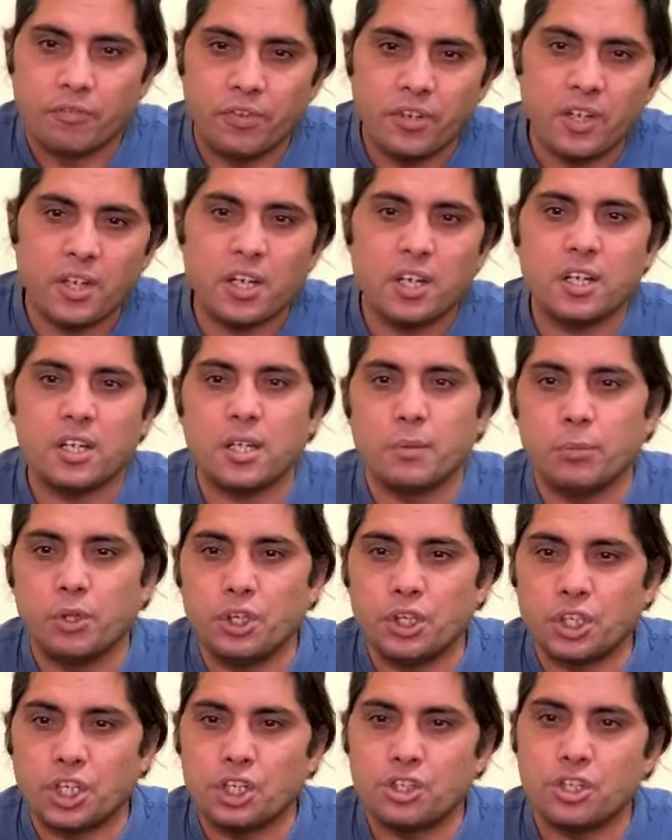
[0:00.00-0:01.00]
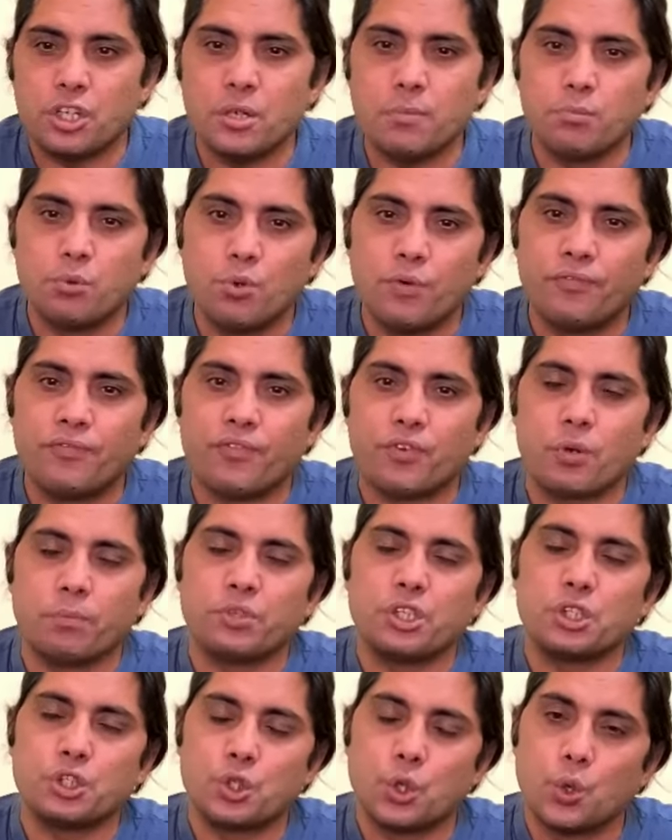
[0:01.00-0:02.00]
wherein communication moves
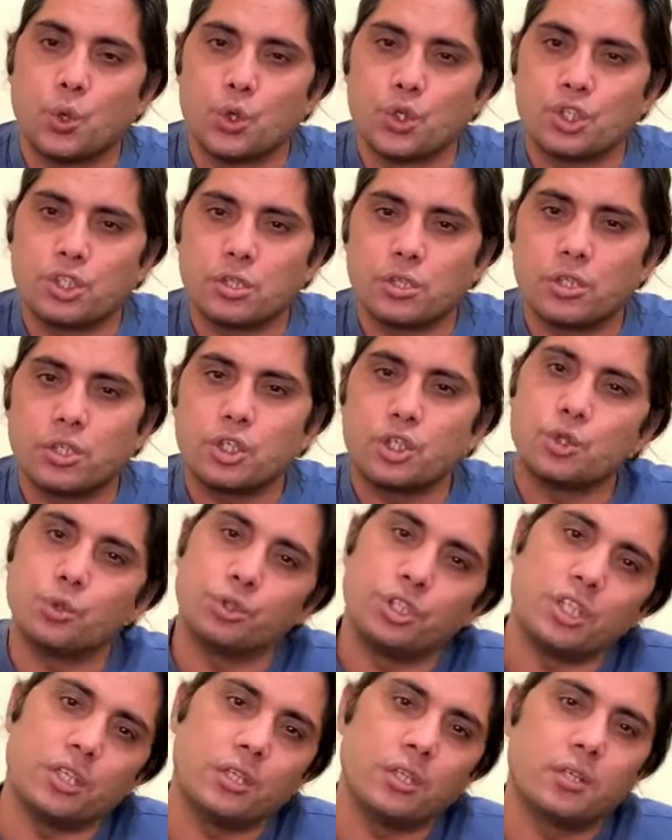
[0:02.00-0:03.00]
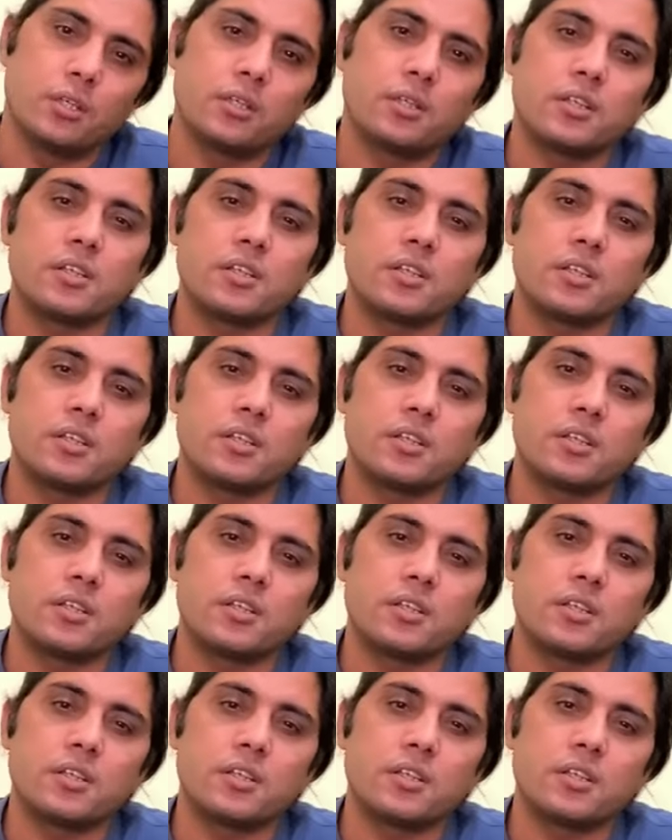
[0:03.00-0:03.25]
from the source to the